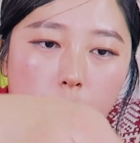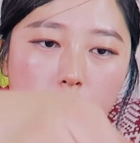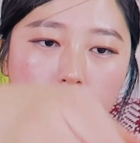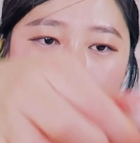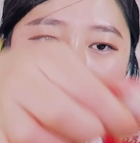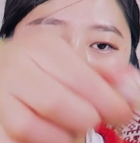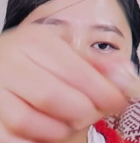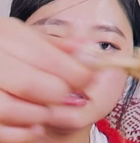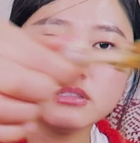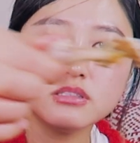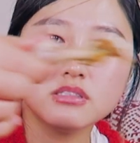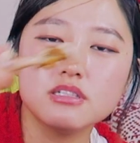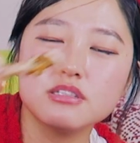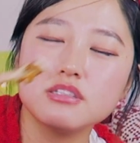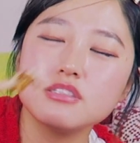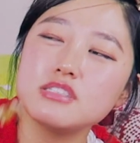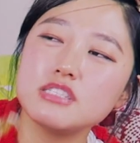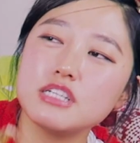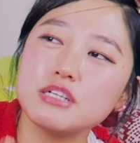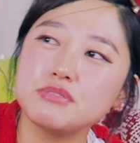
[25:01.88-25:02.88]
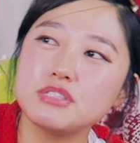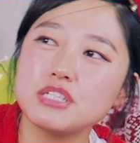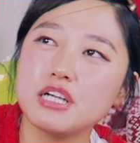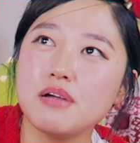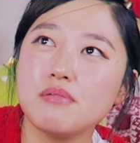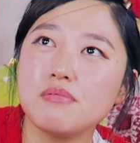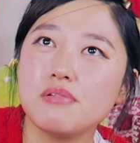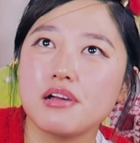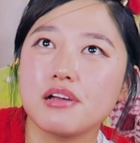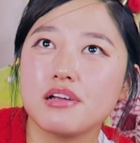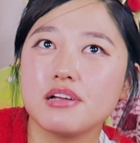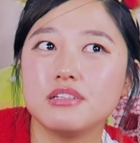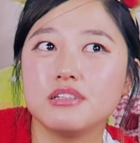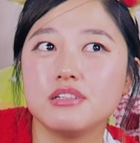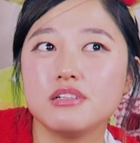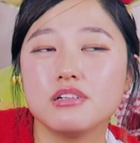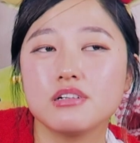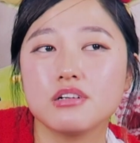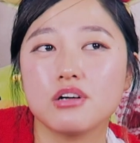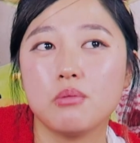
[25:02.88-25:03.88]
But at the same time, like, it
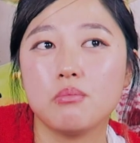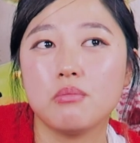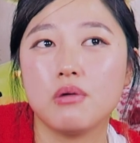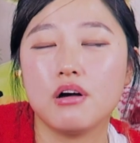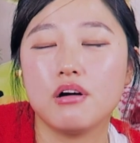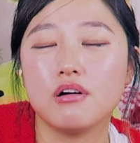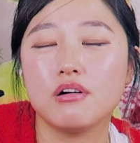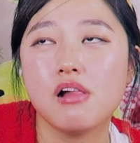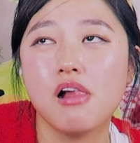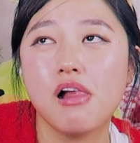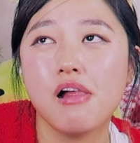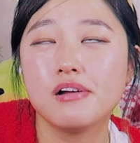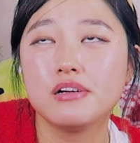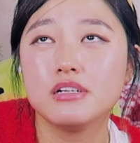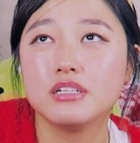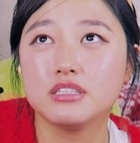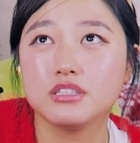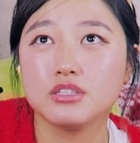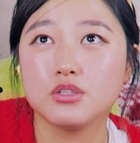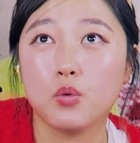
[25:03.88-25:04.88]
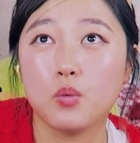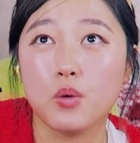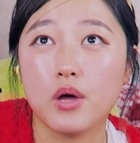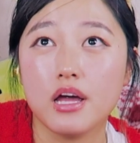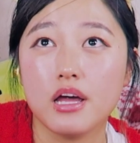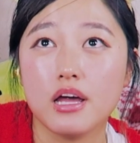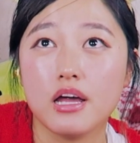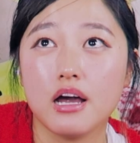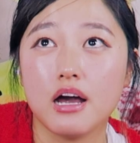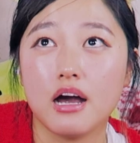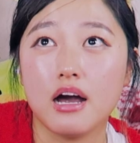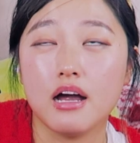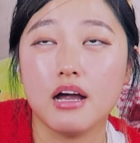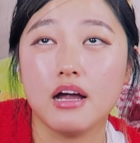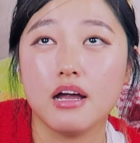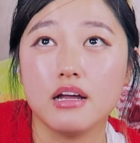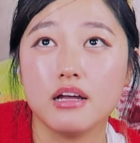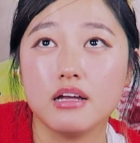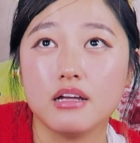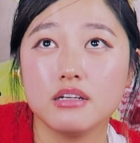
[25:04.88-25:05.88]
didn't come out the way
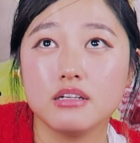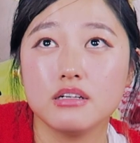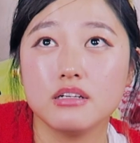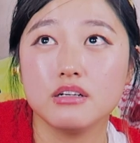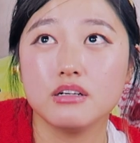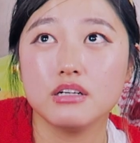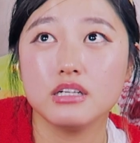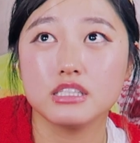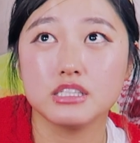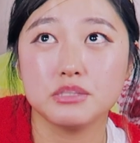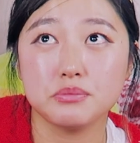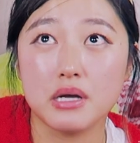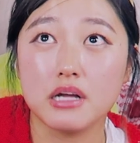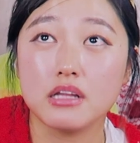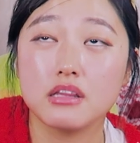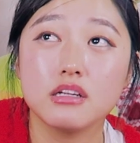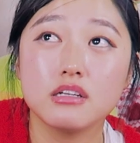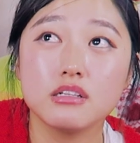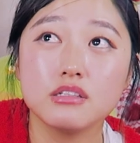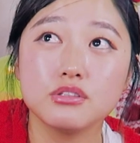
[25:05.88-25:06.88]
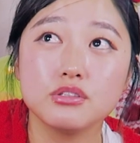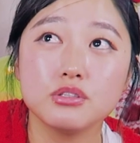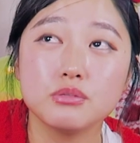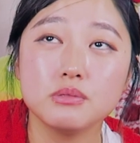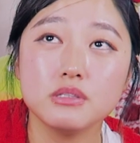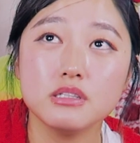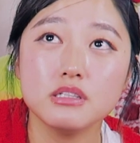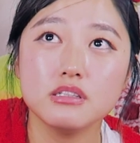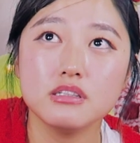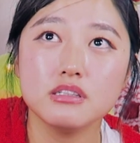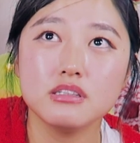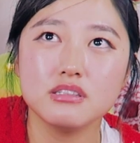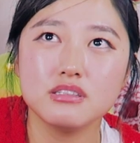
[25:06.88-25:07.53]
I expected it to be.